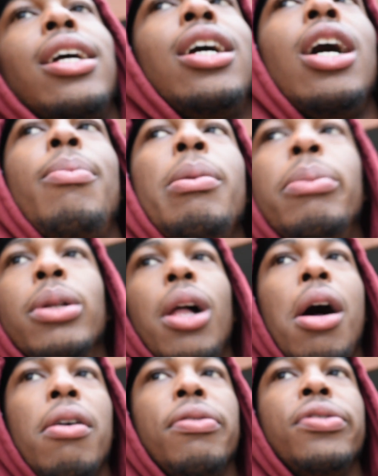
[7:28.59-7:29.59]
cut people
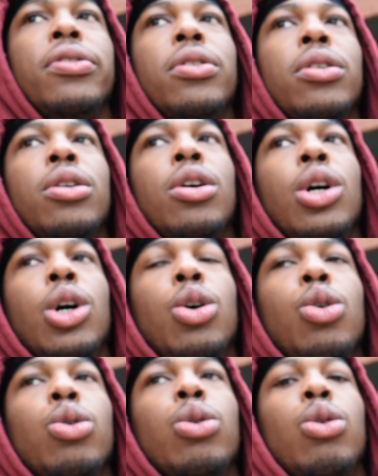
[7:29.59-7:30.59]
off
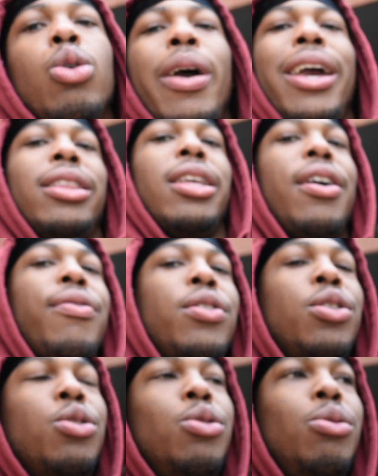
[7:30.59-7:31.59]
who ain't there for
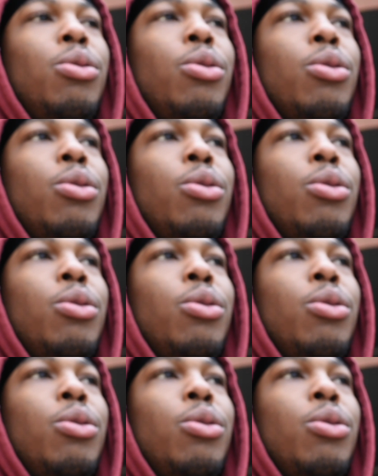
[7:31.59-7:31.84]
you